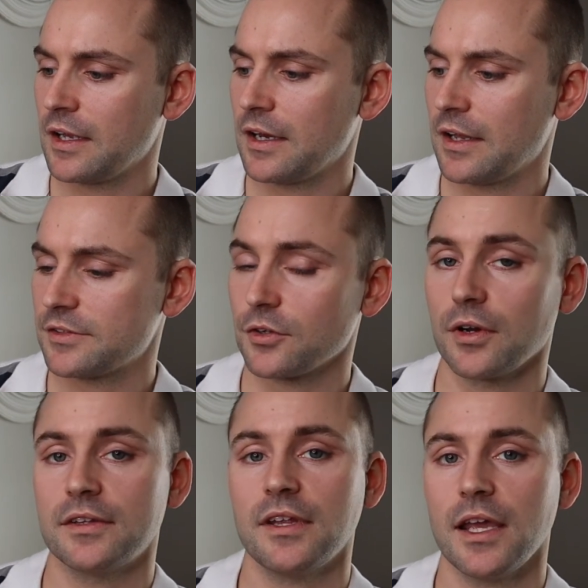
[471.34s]
And it's
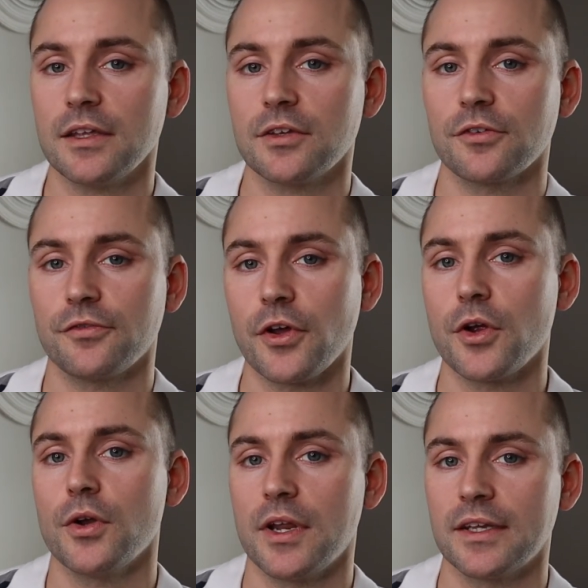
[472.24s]
going to take your
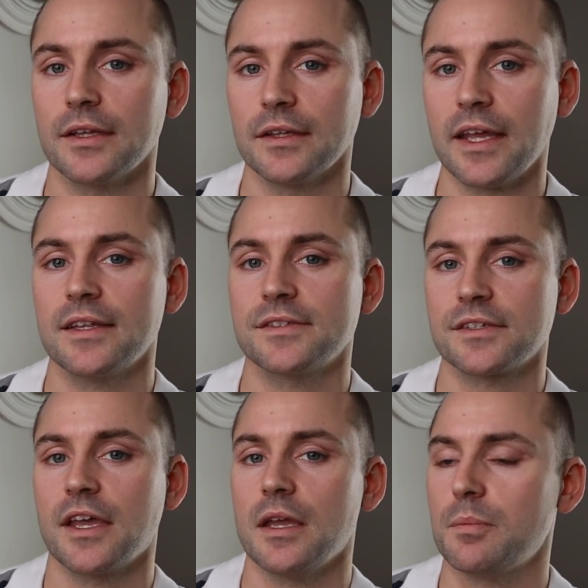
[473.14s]
phone in the
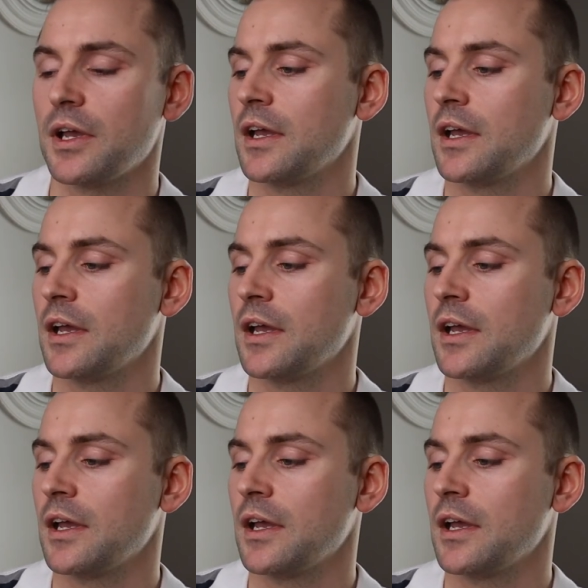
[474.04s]
landscape.